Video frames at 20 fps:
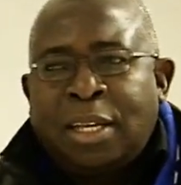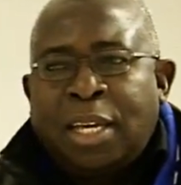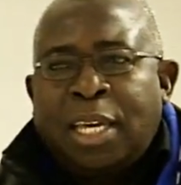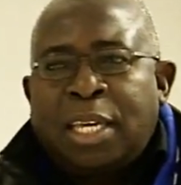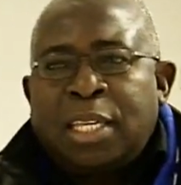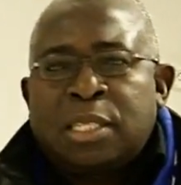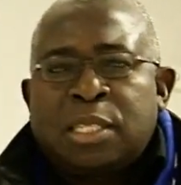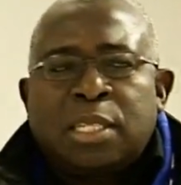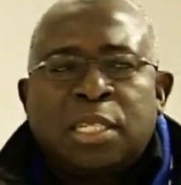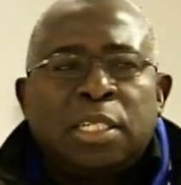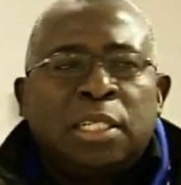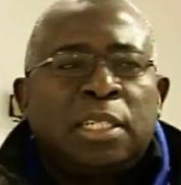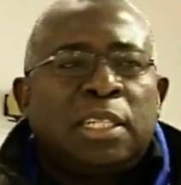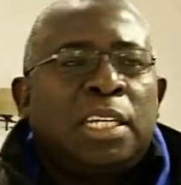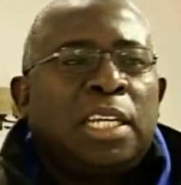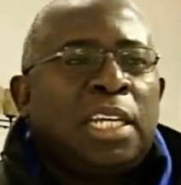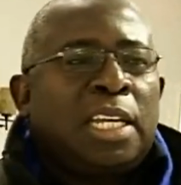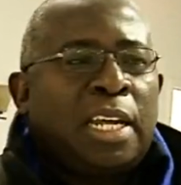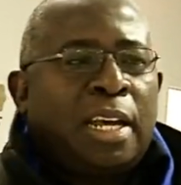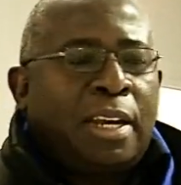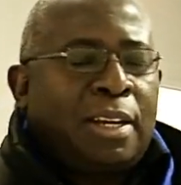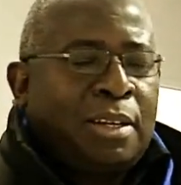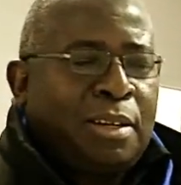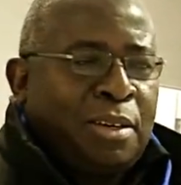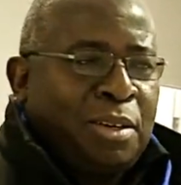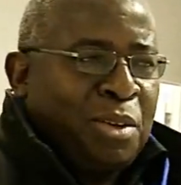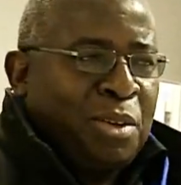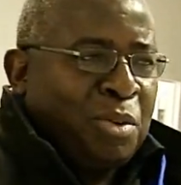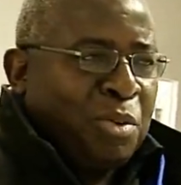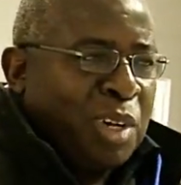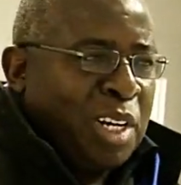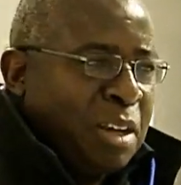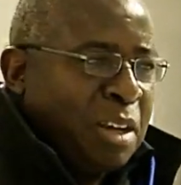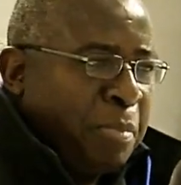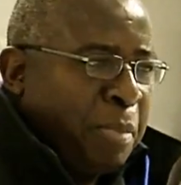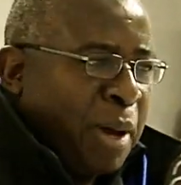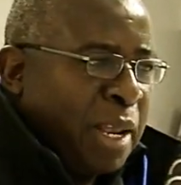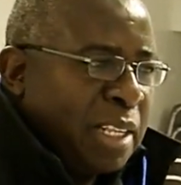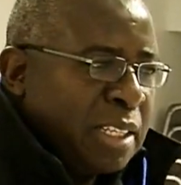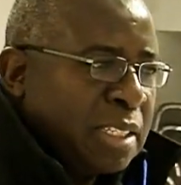he still needed, when the
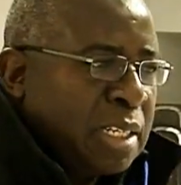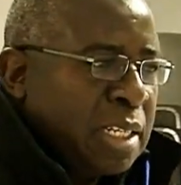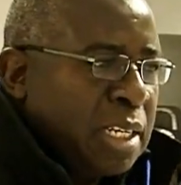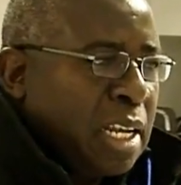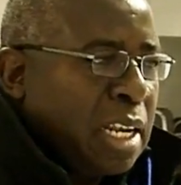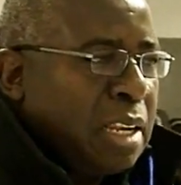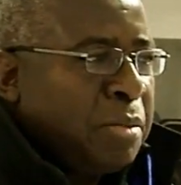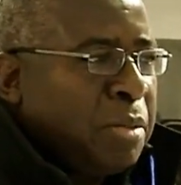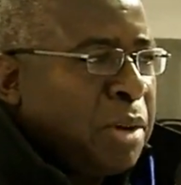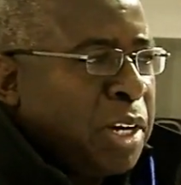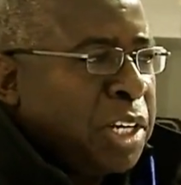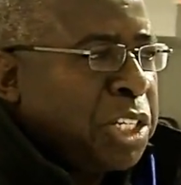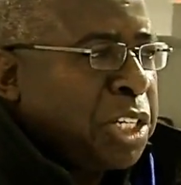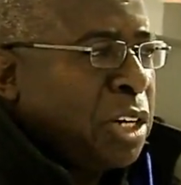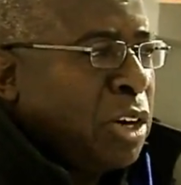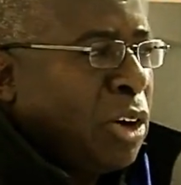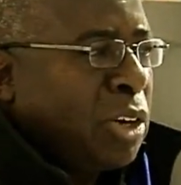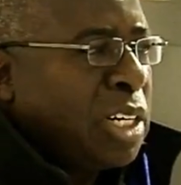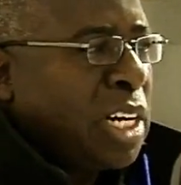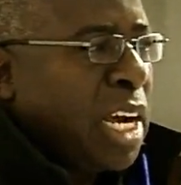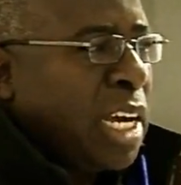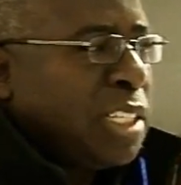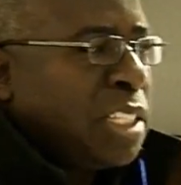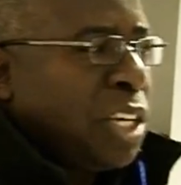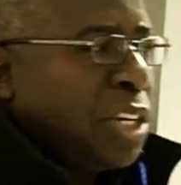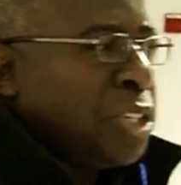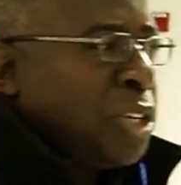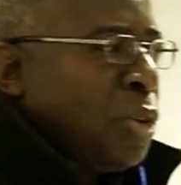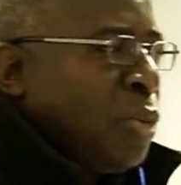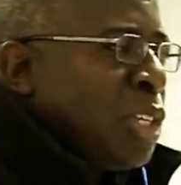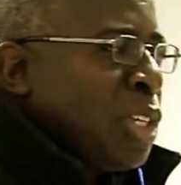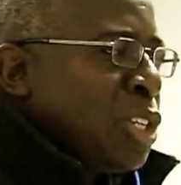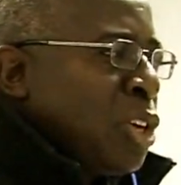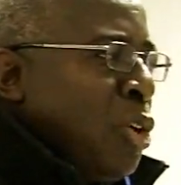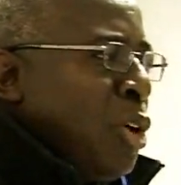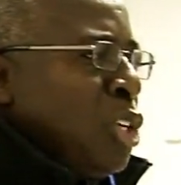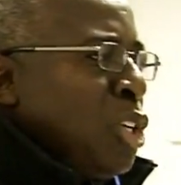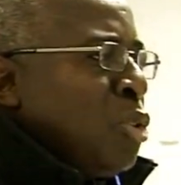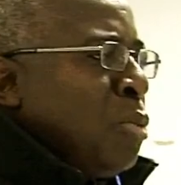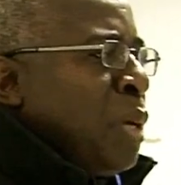Palestinian Liberation Organization was
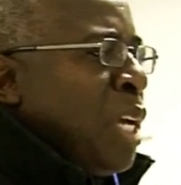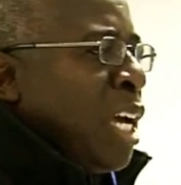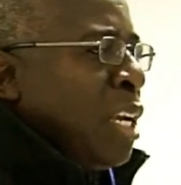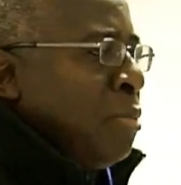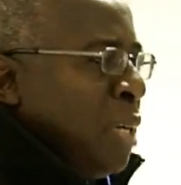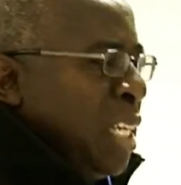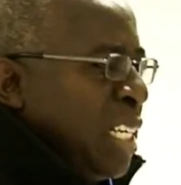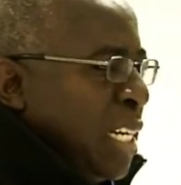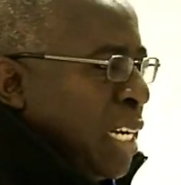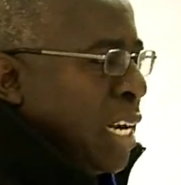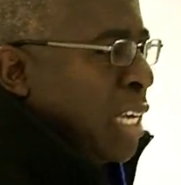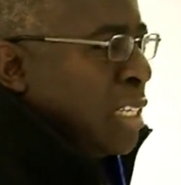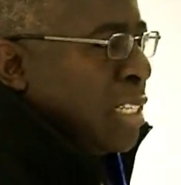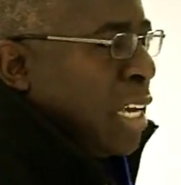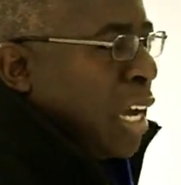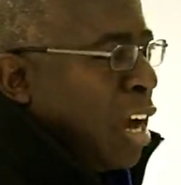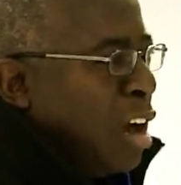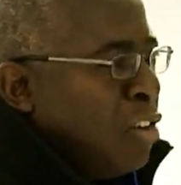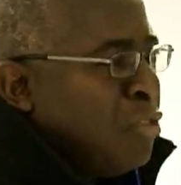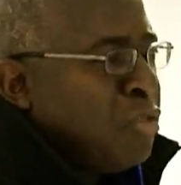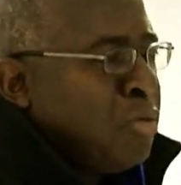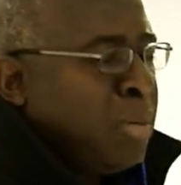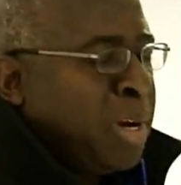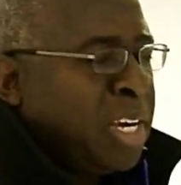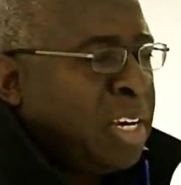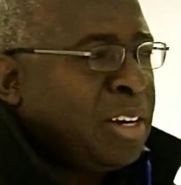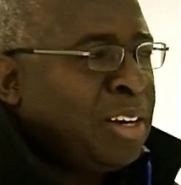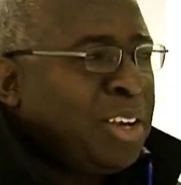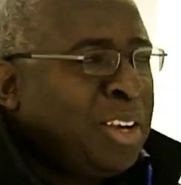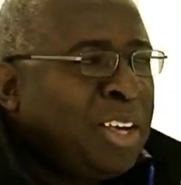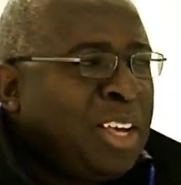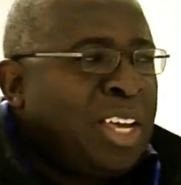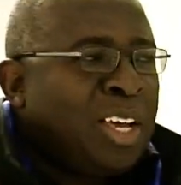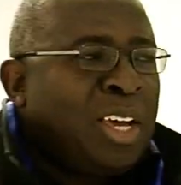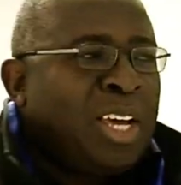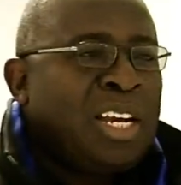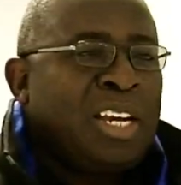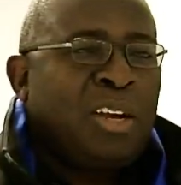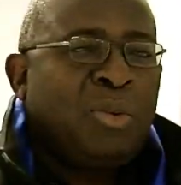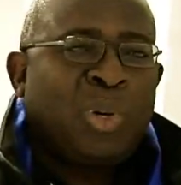going to be admitted as a government
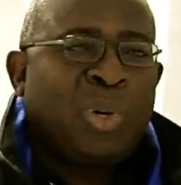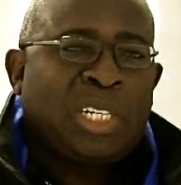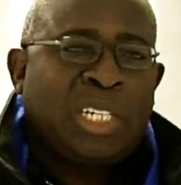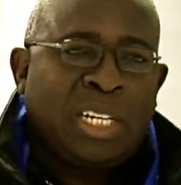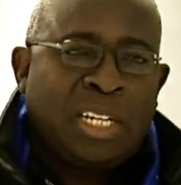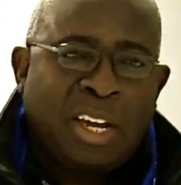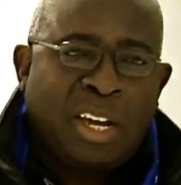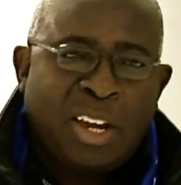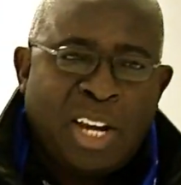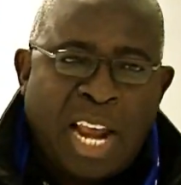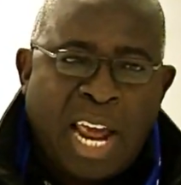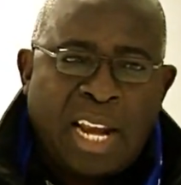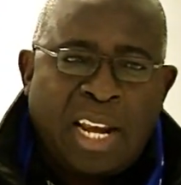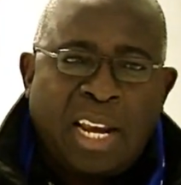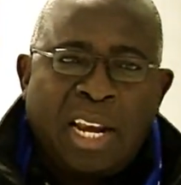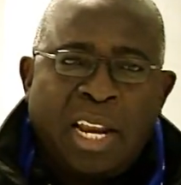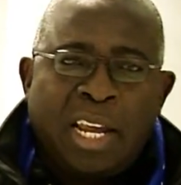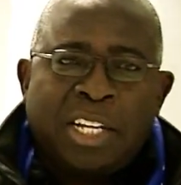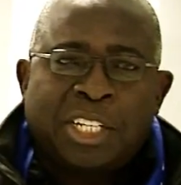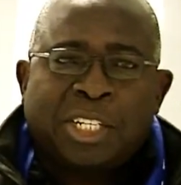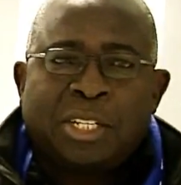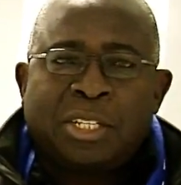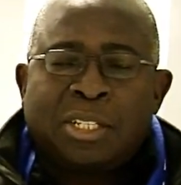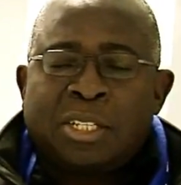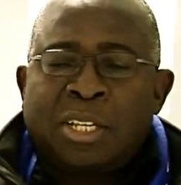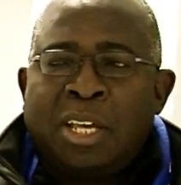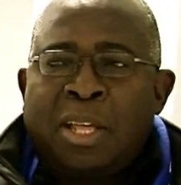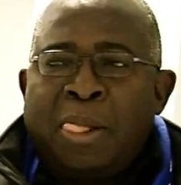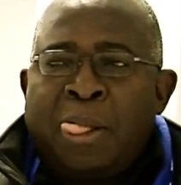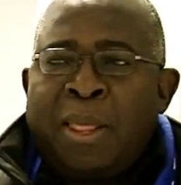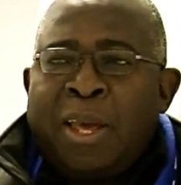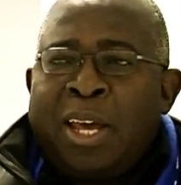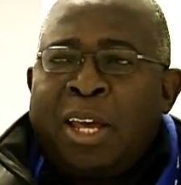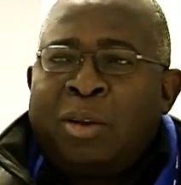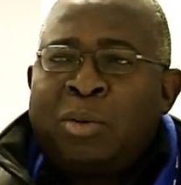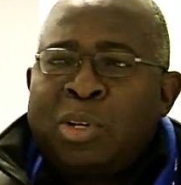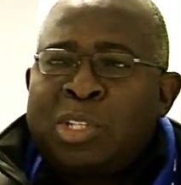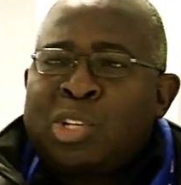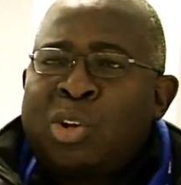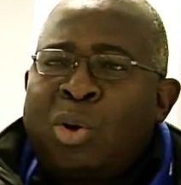within the United Nations, it
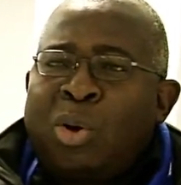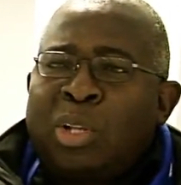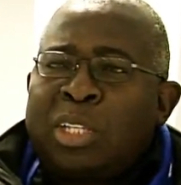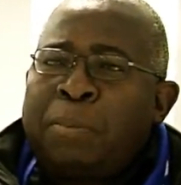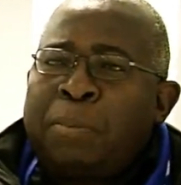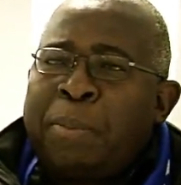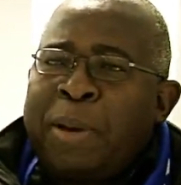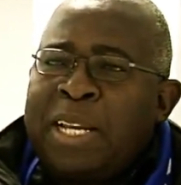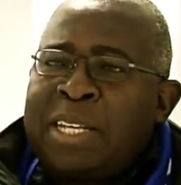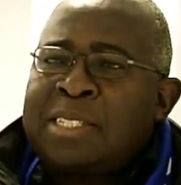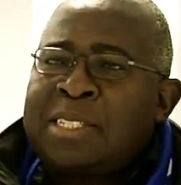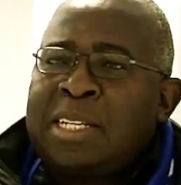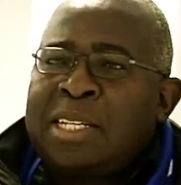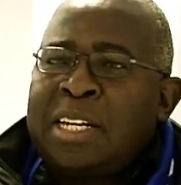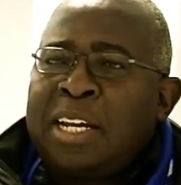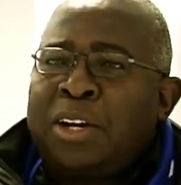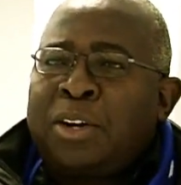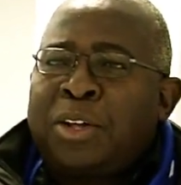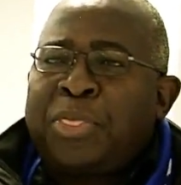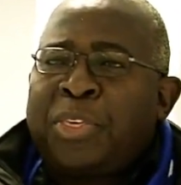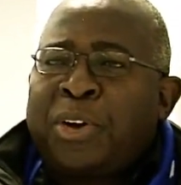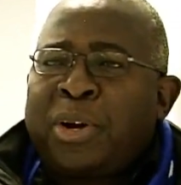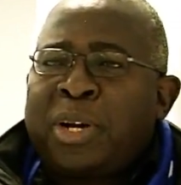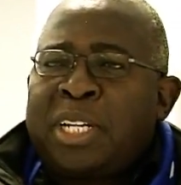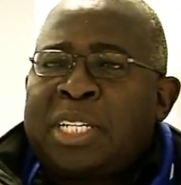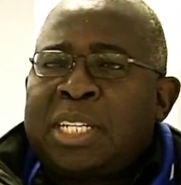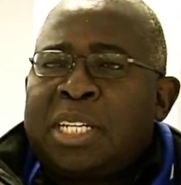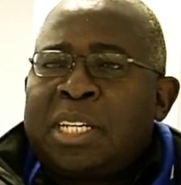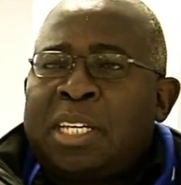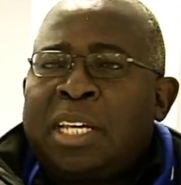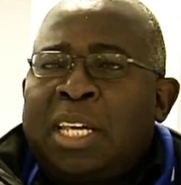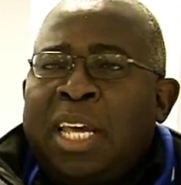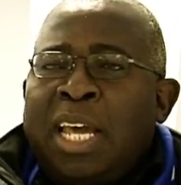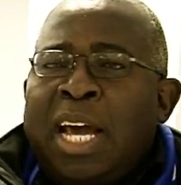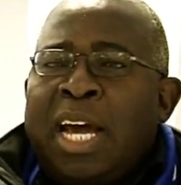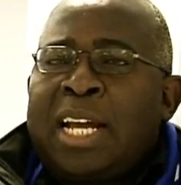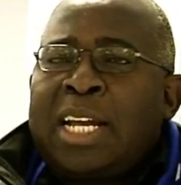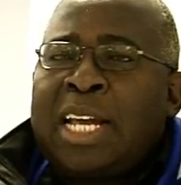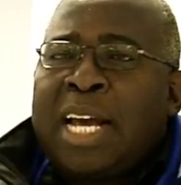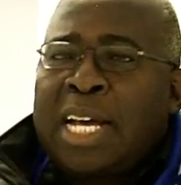was called the Palestinian Authority,
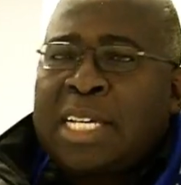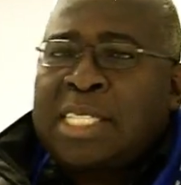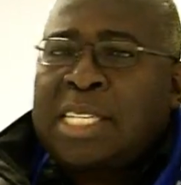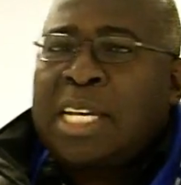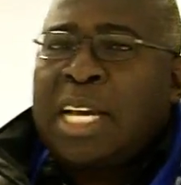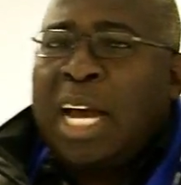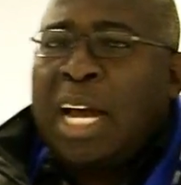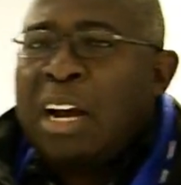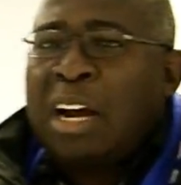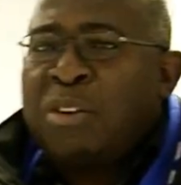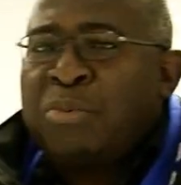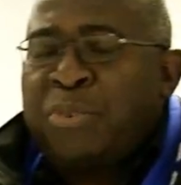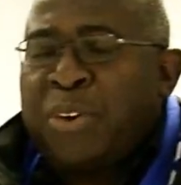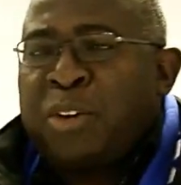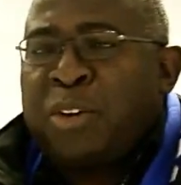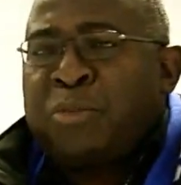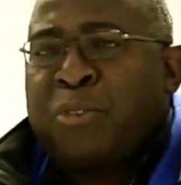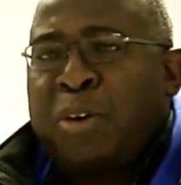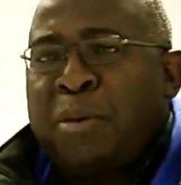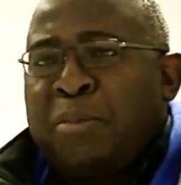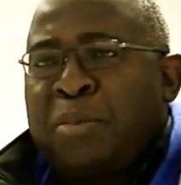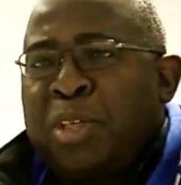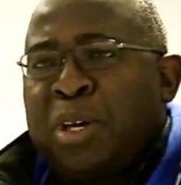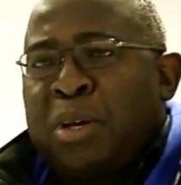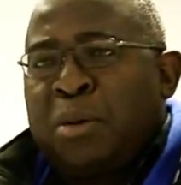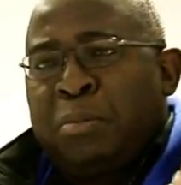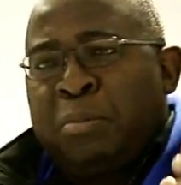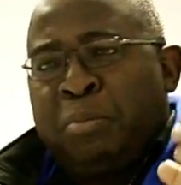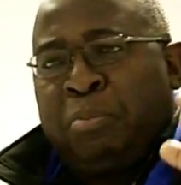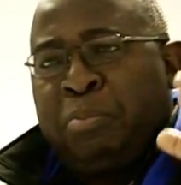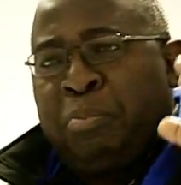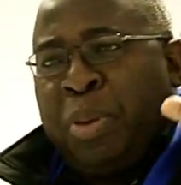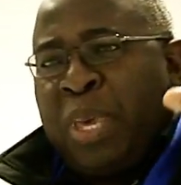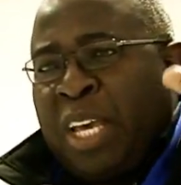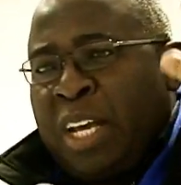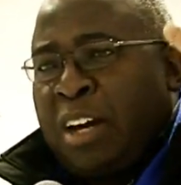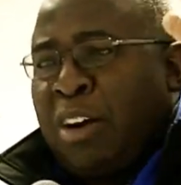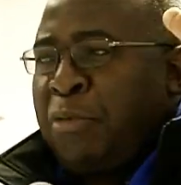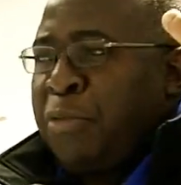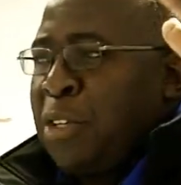and Yasser Arafat, from the
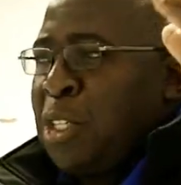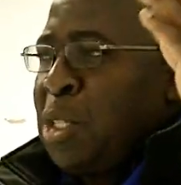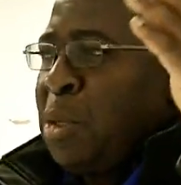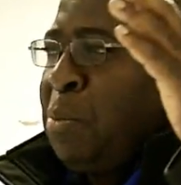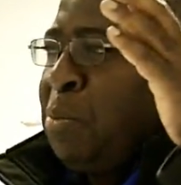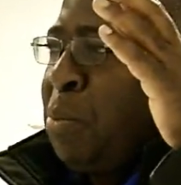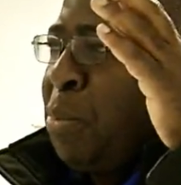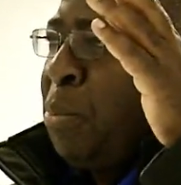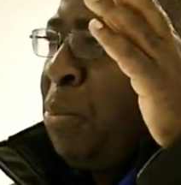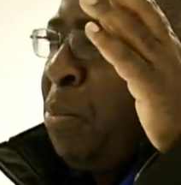peak of his